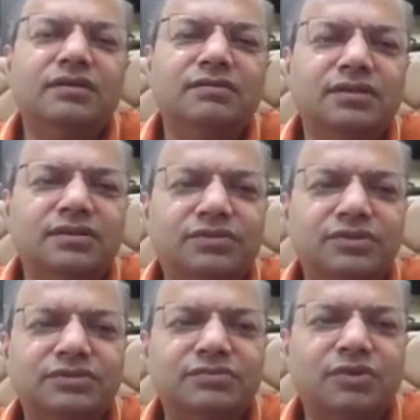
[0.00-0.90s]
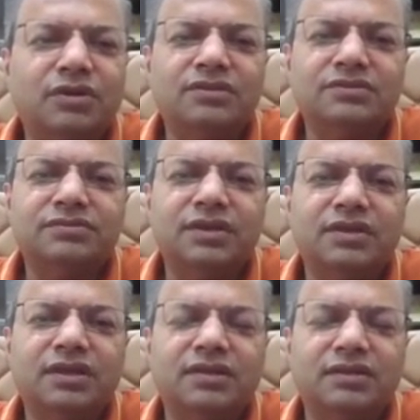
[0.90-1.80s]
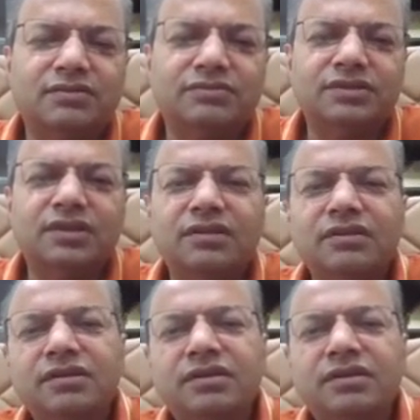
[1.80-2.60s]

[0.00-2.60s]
when the first 2 models failed, then there was really